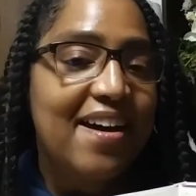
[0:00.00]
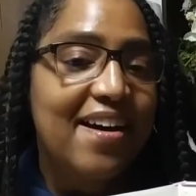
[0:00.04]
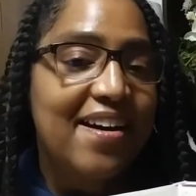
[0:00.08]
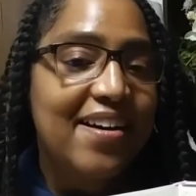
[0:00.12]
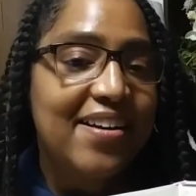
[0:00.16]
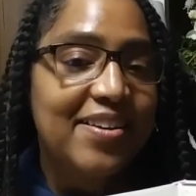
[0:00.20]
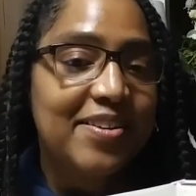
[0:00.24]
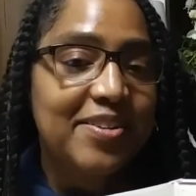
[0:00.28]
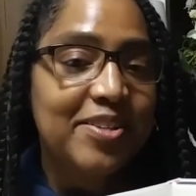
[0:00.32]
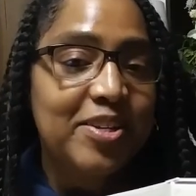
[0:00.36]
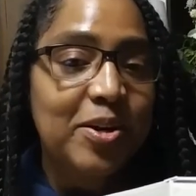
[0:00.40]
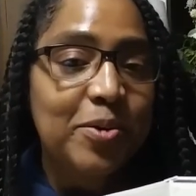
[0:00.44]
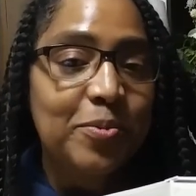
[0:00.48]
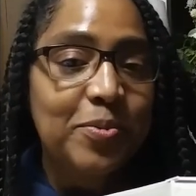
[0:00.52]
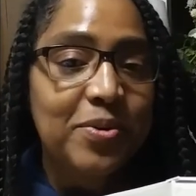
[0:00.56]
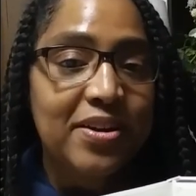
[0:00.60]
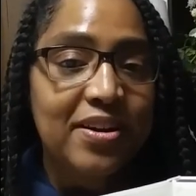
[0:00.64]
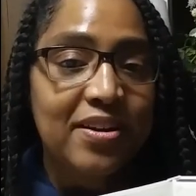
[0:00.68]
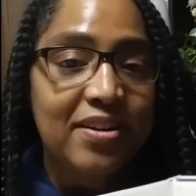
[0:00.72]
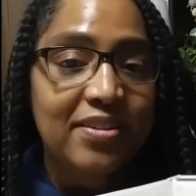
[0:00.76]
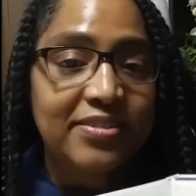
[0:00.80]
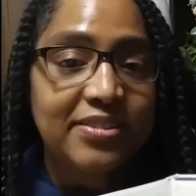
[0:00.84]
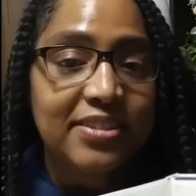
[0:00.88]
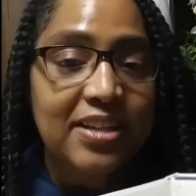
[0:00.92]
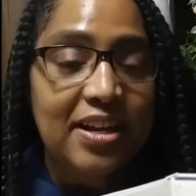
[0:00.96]
we
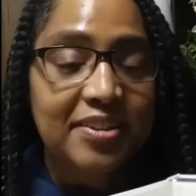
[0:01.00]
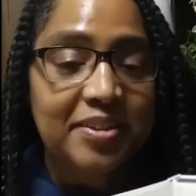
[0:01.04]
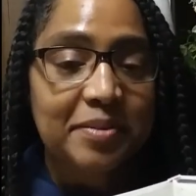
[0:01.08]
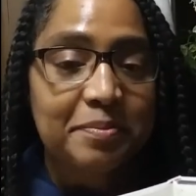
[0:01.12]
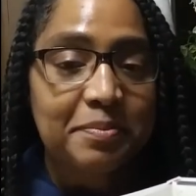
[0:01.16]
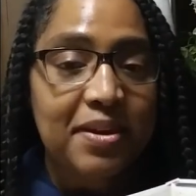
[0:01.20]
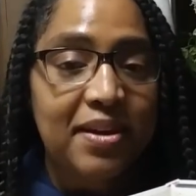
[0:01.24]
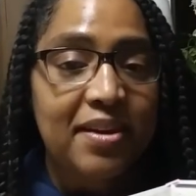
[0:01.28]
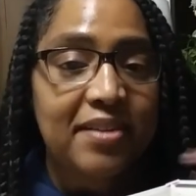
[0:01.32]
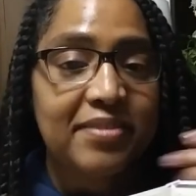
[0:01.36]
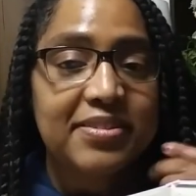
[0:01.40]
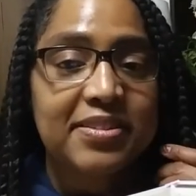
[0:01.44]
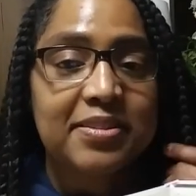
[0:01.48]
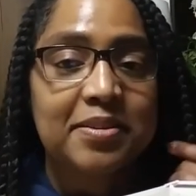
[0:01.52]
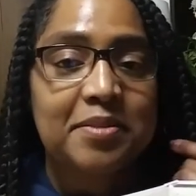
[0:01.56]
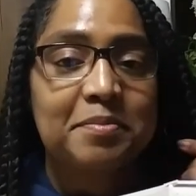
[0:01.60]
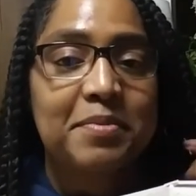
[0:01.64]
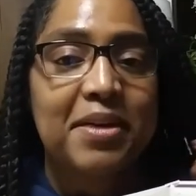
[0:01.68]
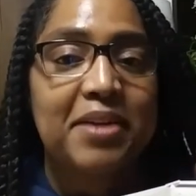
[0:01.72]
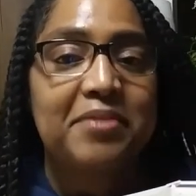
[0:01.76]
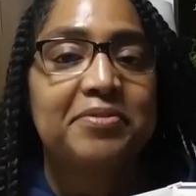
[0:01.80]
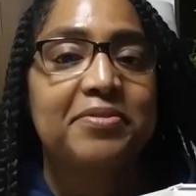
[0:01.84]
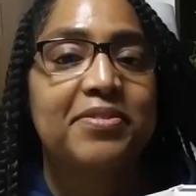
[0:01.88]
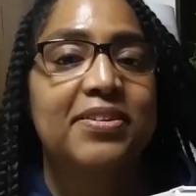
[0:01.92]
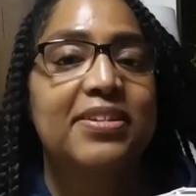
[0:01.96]
all talked about, some of
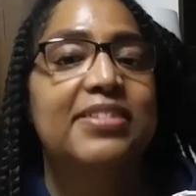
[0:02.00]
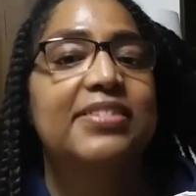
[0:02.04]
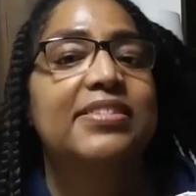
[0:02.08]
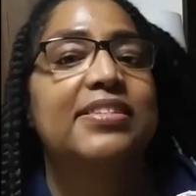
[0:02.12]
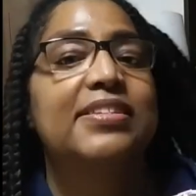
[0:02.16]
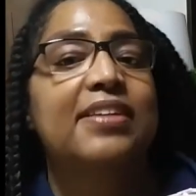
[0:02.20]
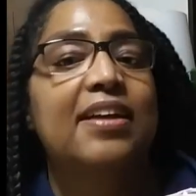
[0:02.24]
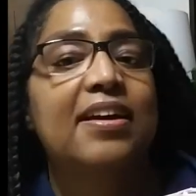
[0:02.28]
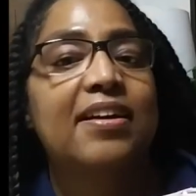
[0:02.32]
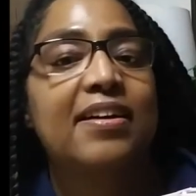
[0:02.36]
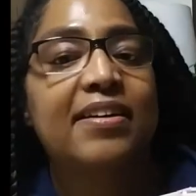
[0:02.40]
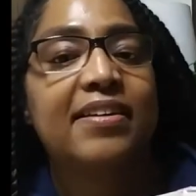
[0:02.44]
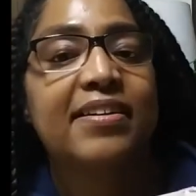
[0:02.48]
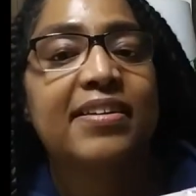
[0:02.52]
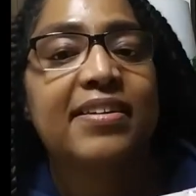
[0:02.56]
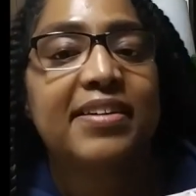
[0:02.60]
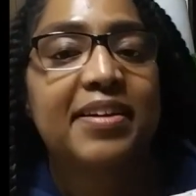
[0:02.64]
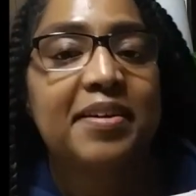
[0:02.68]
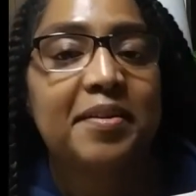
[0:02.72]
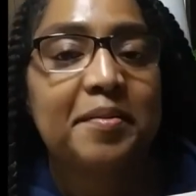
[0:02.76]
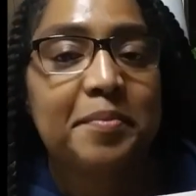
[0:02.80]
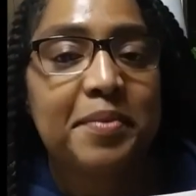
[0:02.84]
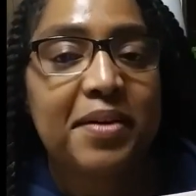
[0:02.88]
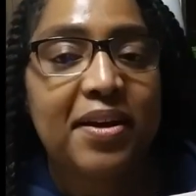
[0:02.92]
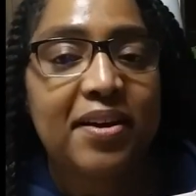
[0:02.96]
my friends and I,
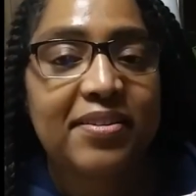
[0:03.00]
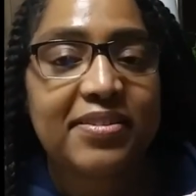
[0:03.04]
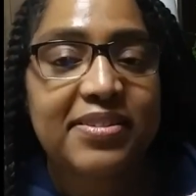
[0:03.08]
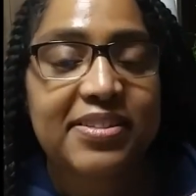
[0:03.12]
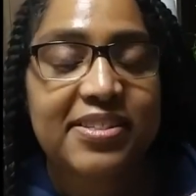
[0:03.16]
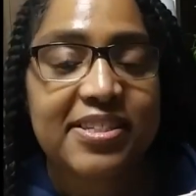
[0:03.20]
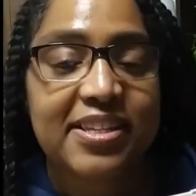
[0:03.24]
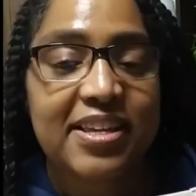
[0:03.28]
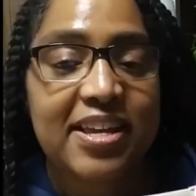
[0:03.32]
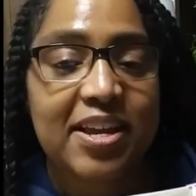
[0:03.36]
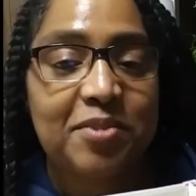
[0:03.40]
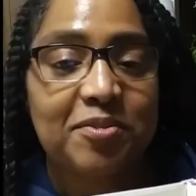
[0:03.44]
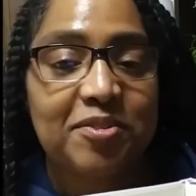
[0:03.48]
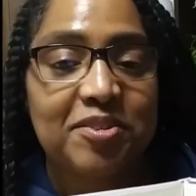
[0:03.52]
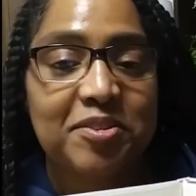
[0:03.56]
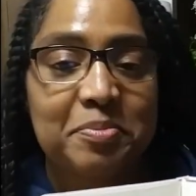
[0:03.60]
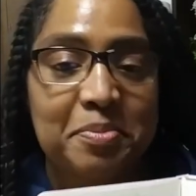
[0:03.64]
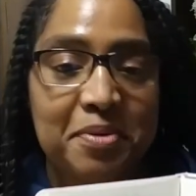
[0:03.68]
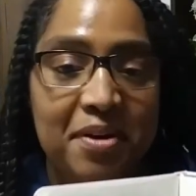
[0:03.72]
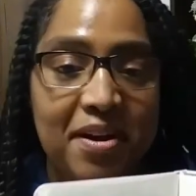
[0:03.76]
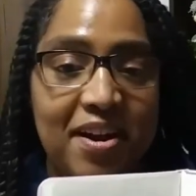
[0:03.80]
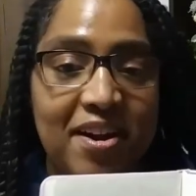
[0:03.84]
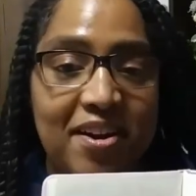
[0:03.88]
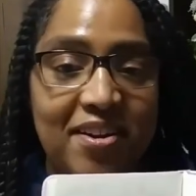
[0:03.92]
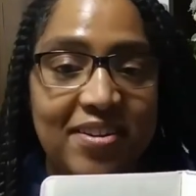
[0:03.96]
about Sierra's
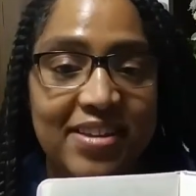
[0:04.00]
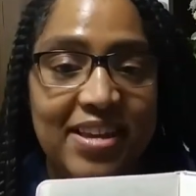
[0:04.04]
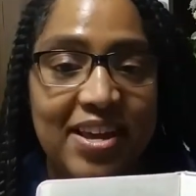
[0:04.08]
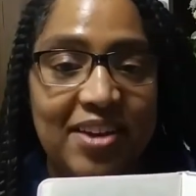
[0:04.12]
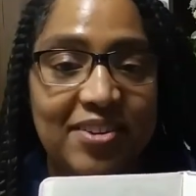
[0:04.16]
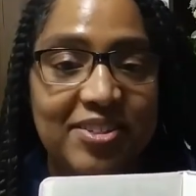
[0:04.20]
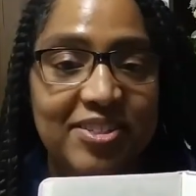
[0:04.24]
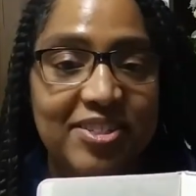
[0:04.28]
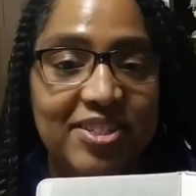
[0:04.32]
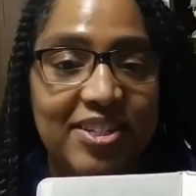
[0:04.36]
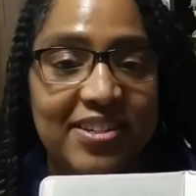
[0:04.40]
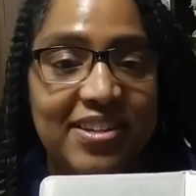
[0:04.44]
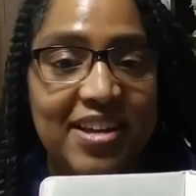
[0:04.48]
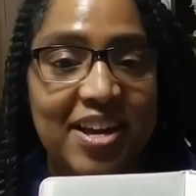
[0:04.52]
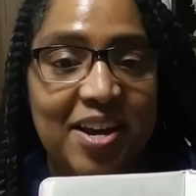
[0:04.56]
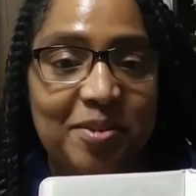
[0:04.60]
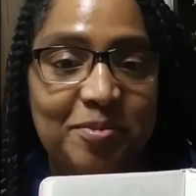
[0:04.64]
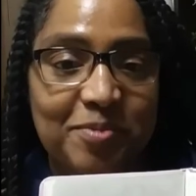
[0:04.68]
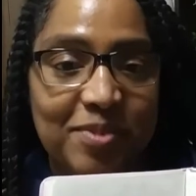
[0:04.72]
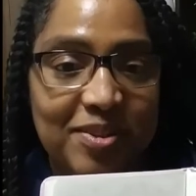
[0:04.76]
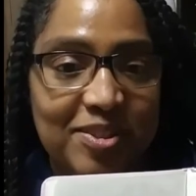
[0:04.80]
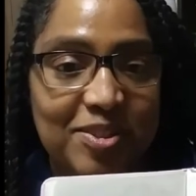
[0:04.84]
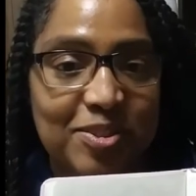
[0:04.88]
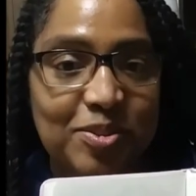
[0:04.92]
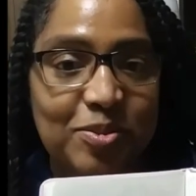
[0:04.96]
prayer and how she got
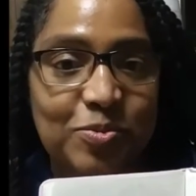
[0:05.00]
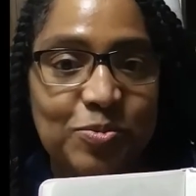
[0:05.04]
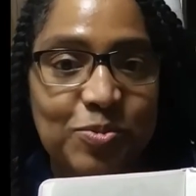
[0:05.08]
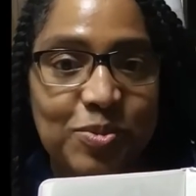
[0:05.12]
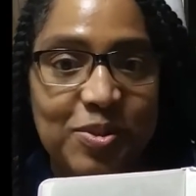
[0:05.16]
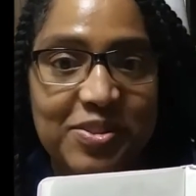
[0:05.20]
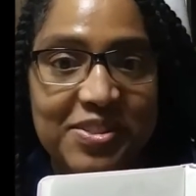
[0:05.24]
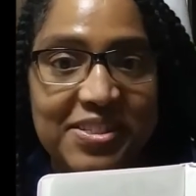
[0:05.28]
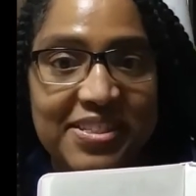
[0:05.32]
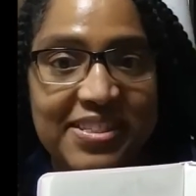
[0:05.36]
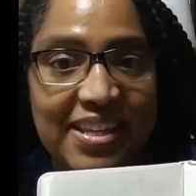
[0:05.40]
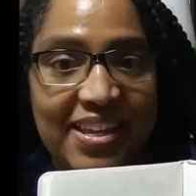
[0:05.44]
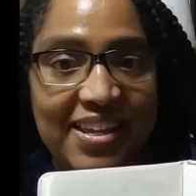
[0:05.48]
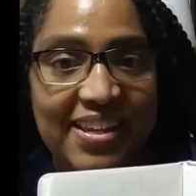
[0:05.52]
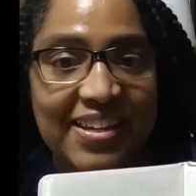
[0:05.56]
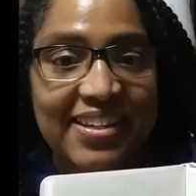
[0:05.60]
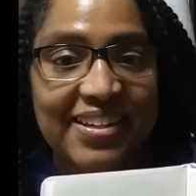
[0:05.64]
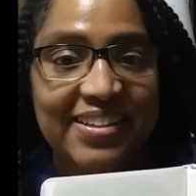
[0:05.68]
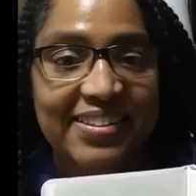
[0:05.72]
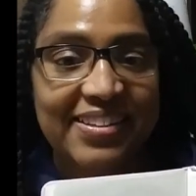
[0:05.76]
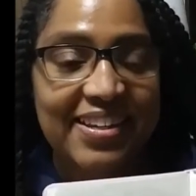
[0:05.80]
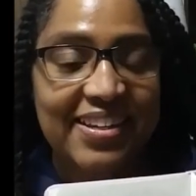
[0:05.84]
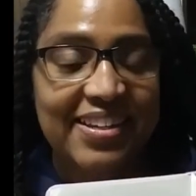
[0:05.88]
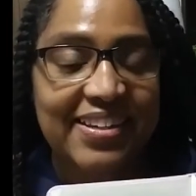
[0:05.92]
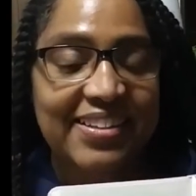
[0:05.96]
Russell Wilson,
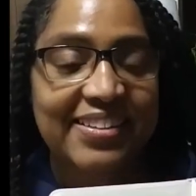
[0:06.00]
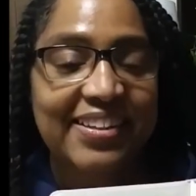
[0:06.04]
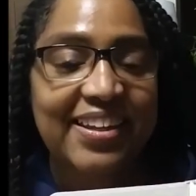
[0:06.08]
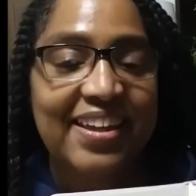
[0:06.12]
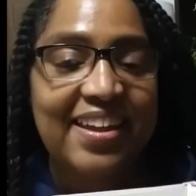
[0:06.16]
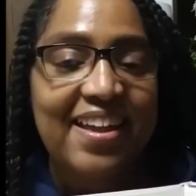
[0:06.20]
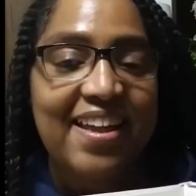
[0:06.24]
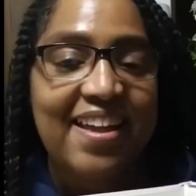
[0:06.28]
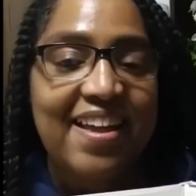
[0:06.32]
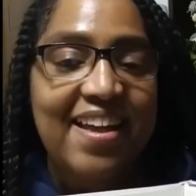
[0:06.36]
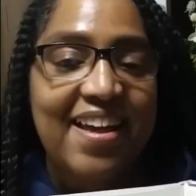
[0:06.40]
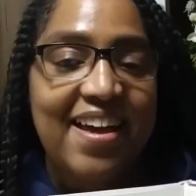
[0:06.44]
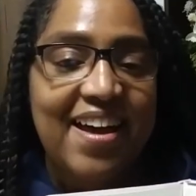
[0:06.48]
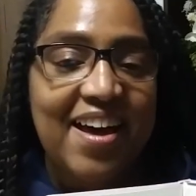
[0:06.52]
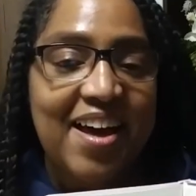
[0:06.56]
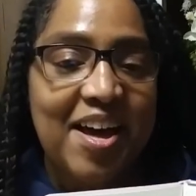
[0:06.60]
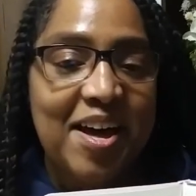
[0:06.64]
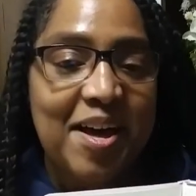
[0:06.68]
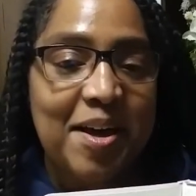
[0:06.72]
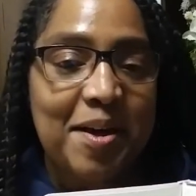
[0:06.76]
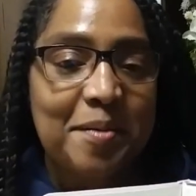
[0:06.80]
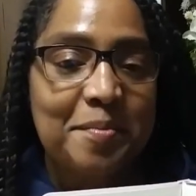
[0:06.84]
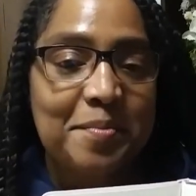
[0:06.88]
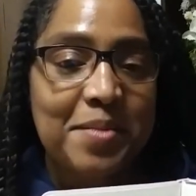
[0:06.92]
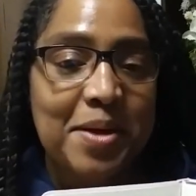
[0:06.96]
and
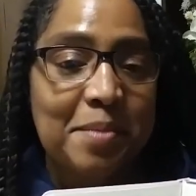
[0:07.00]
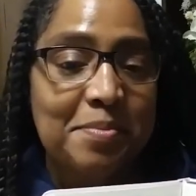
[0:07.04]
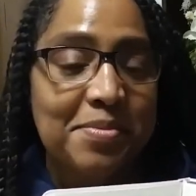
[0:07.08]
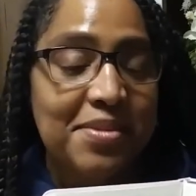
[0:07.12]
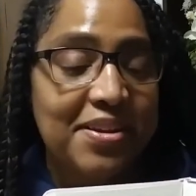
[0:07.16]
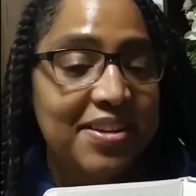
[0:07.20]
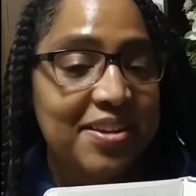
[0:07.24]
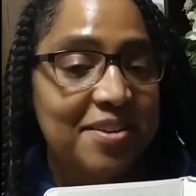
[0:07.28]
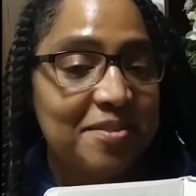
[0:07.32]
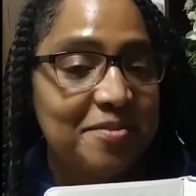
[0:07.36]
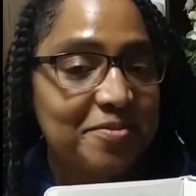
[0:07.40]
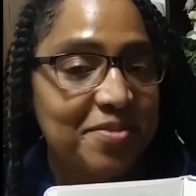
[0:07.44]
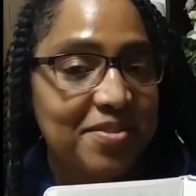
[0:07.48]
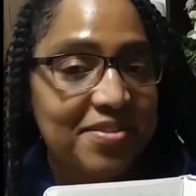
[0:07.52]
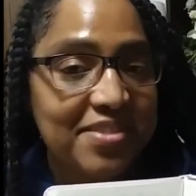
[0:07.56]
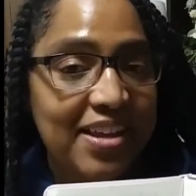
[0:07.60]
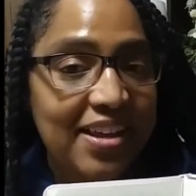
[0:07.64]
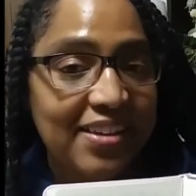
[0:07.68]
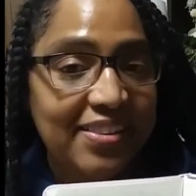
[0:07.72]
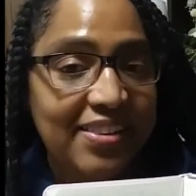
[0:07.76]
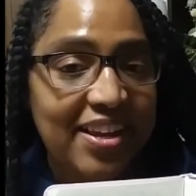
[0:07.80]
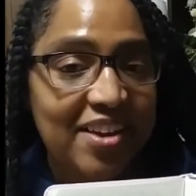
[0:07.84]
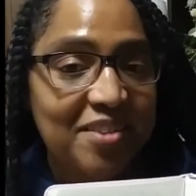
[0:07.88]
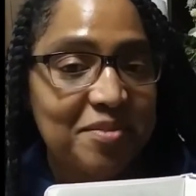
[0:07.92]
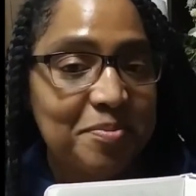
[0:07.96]
I'm looking for
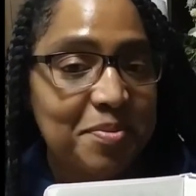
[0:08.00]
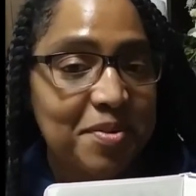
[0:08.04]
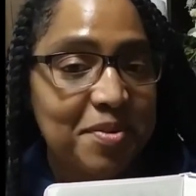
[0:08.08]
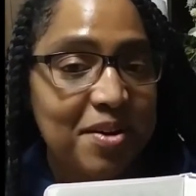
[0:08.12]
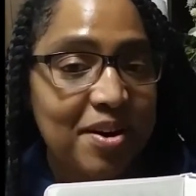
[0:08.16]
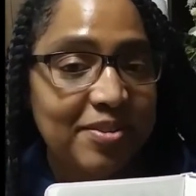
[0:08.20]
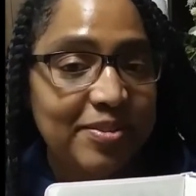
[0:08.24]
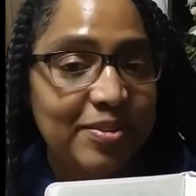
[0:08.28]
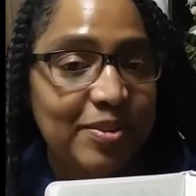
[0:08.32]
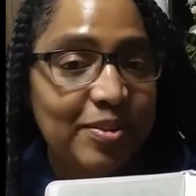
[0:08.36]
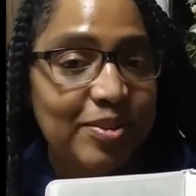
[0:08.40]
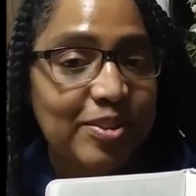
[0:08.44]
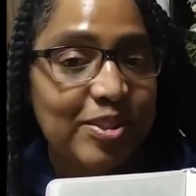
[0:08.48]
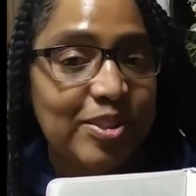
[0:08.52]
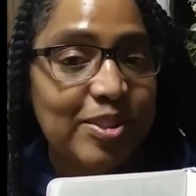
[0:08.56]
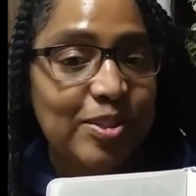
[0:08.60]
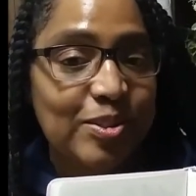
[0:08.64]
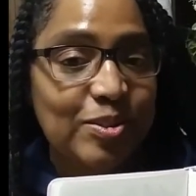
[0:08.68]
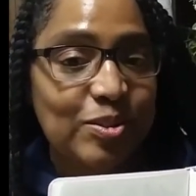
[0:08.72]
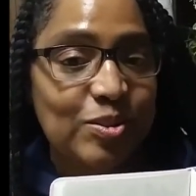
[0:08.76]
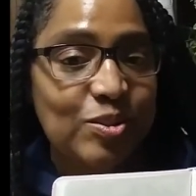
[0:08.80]
that life partner too.